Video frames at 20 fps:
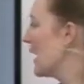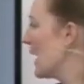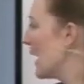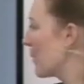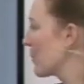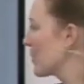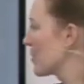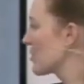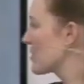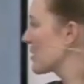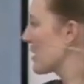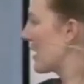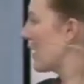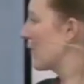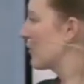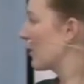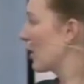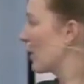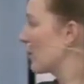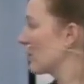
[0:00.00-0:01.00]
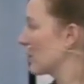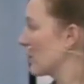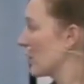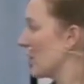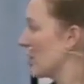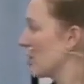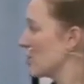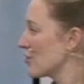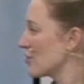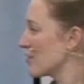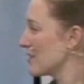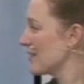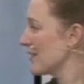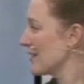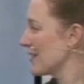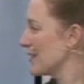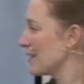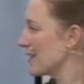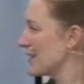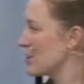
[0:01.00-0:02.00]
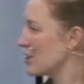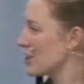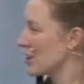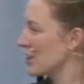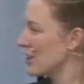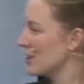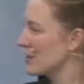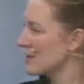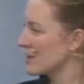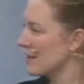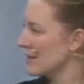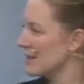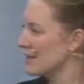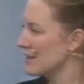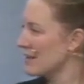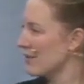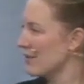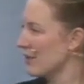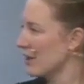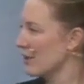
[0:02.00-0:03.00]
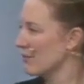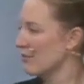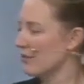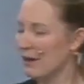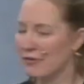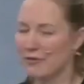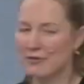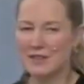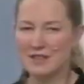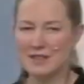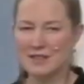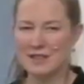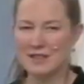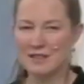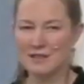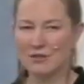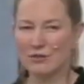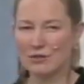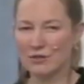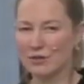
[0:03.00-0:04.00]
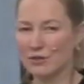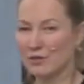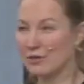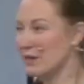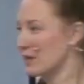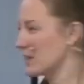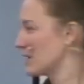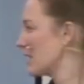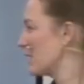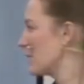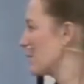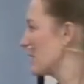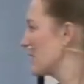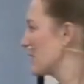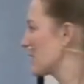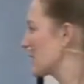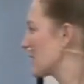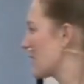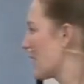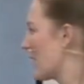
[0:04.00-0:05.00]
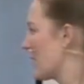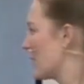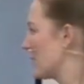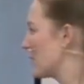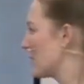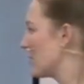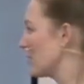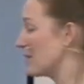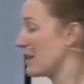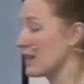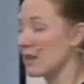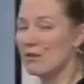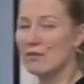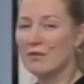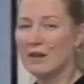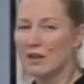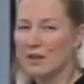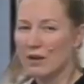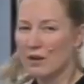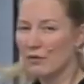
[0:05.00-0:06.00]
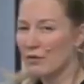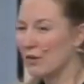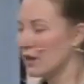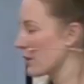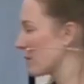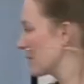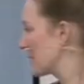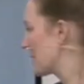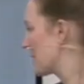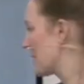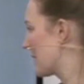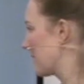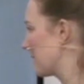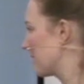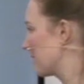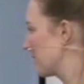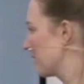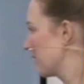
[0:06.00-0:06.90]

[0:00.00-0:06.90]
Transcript: and we also have over 192 scientific references on all of INDIBA's unique radio frequency.